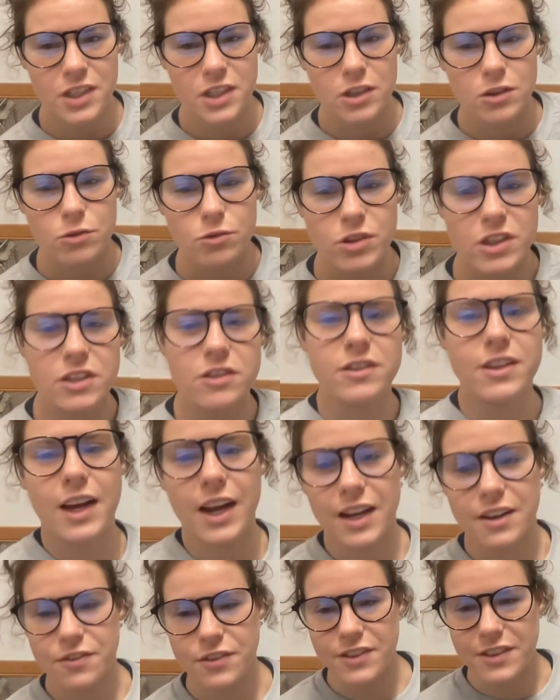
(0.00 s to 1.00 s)
Real
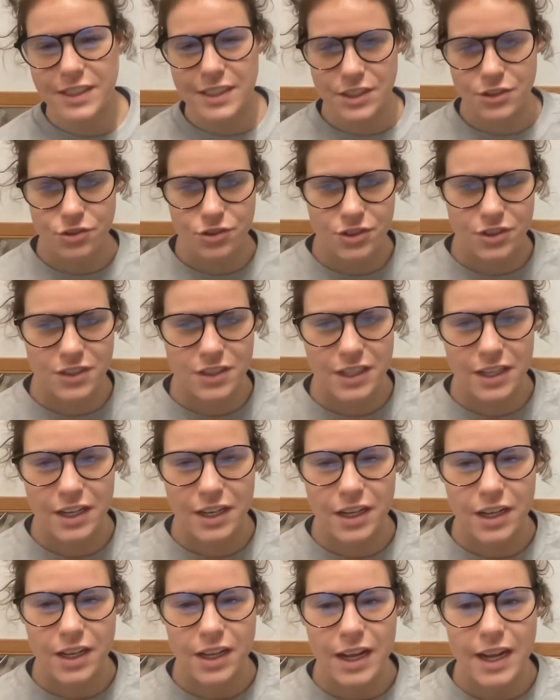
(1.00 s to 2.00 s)
life is interesting
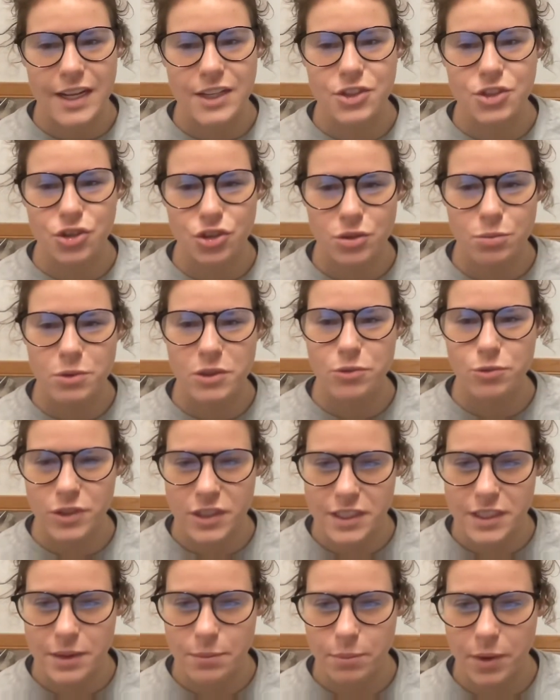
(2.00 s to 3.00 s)
and should be
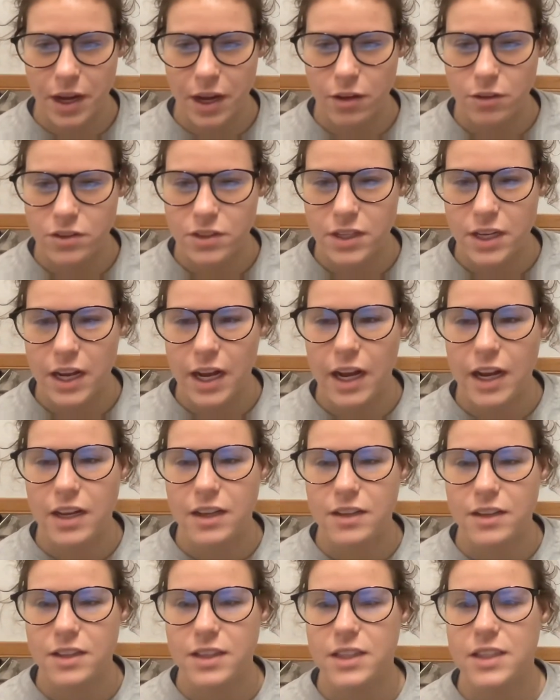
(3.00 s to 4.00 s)
written about,
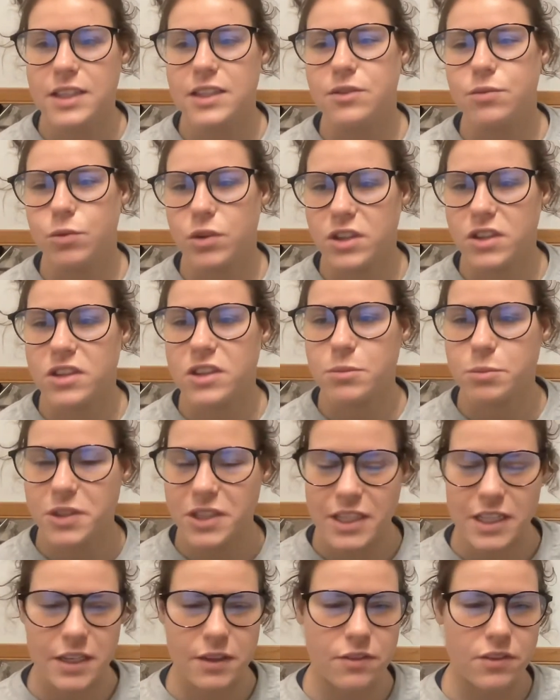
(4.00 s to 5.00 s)
is one of the
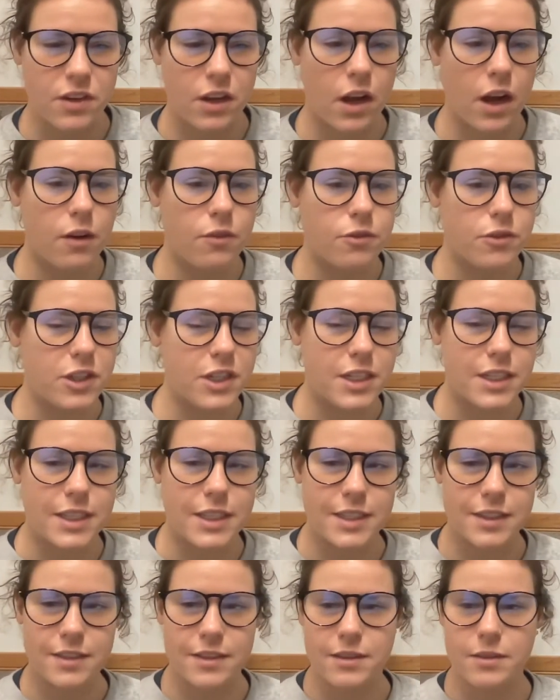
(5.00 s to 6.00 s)
beliefs of
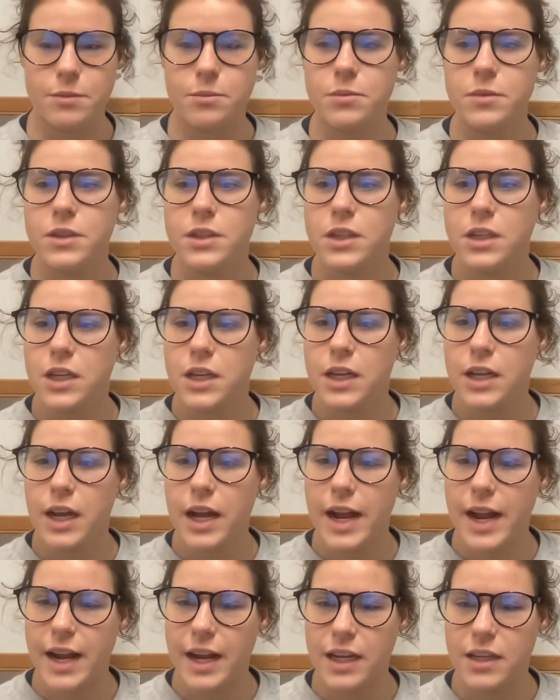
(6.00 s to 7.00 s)
realism
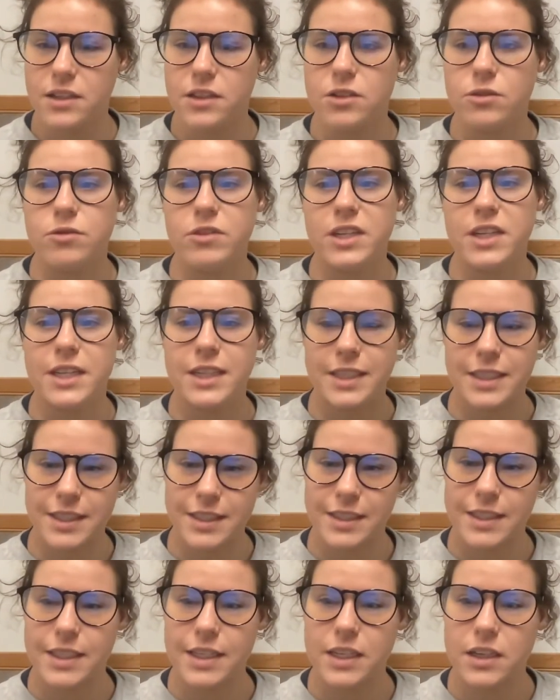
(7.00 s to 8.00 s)
and
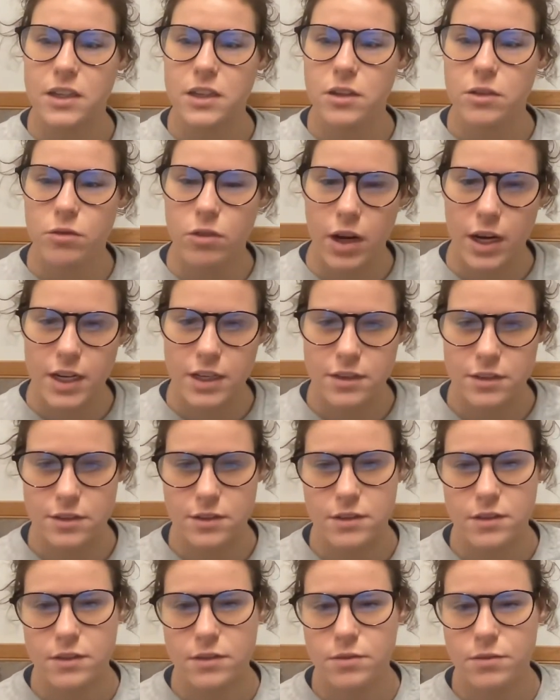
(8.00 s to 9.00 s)
realistic
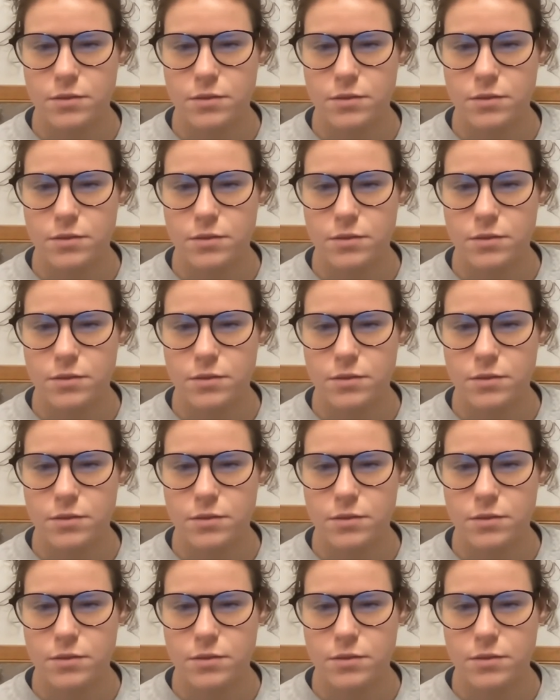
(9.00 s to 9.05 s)
writers.